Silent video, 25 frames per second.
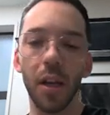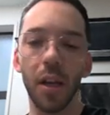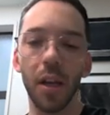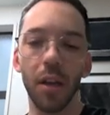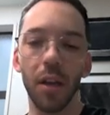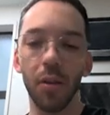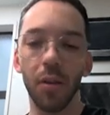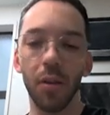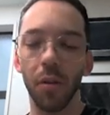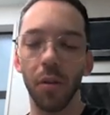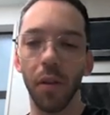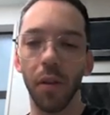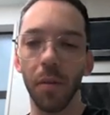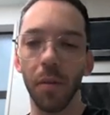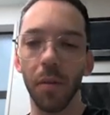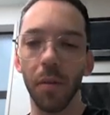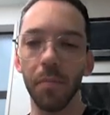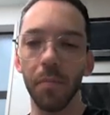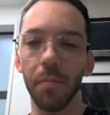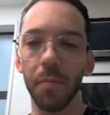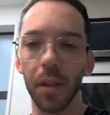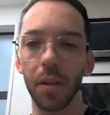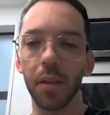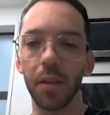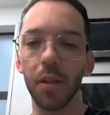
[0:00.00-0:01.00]
not all of them,
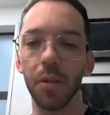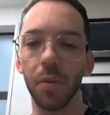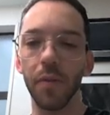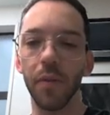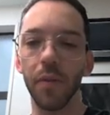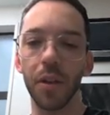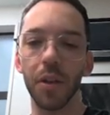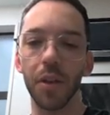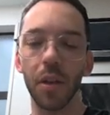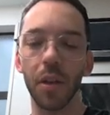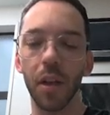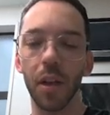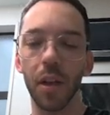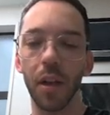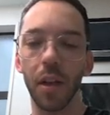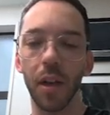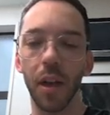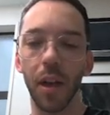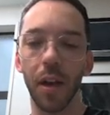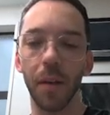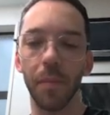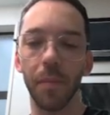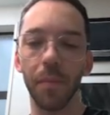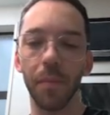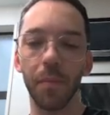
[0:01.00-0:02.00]
but do eventually
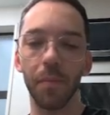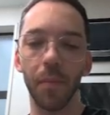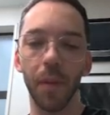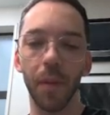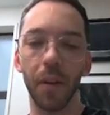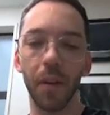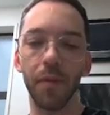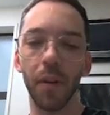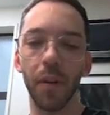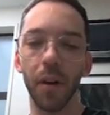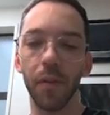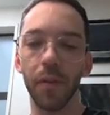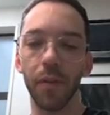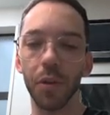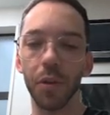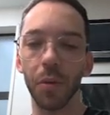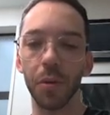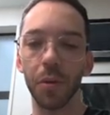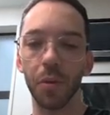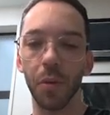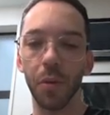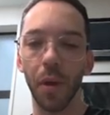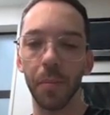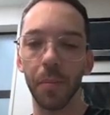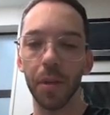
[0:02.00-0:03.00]
evolve into a
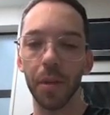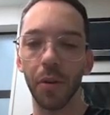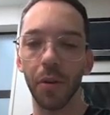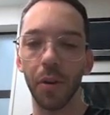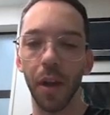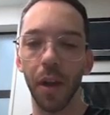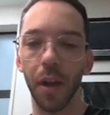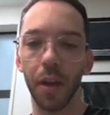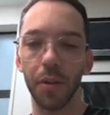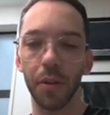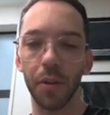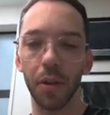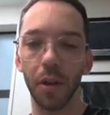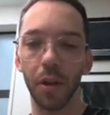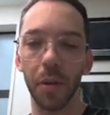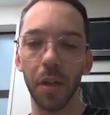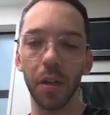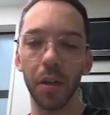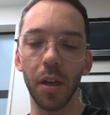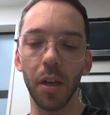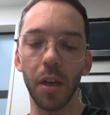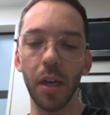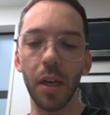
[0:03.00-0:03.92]
squamous cell carcinoma.